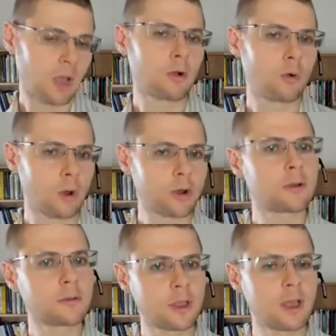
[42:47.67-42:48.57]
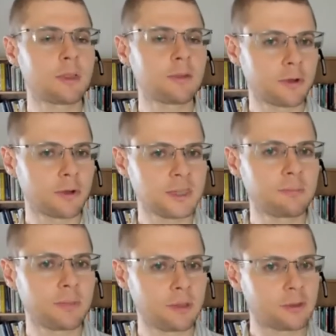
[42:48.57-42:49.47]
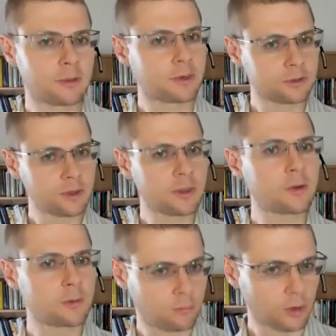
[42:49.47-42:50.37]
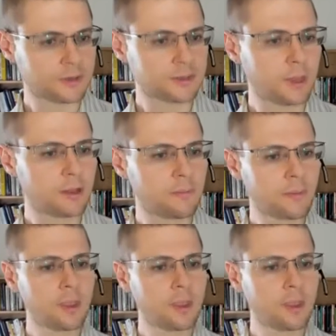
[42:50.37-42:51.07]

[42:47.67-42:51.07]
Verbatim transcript: quarter to come in for a team building retreat that works well.